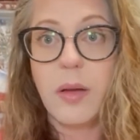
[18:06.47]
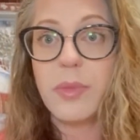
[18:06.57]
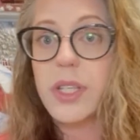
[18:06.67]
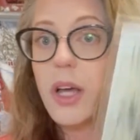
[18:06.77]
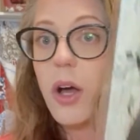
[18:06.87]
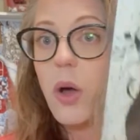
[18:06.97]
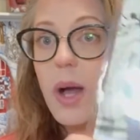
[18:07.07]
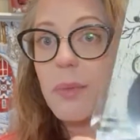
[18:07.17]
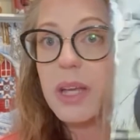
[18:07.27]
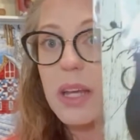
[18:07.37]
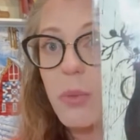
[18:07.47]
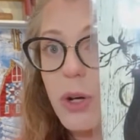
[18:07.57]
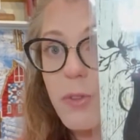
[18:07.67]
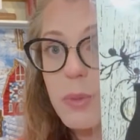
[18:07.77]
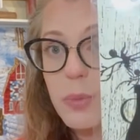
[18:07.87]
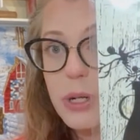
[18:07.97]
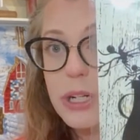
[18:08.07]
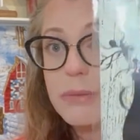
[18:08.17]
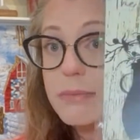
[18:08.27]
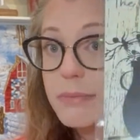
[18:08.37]
So I'm getting more from the
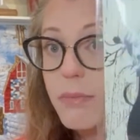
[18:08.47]
printer.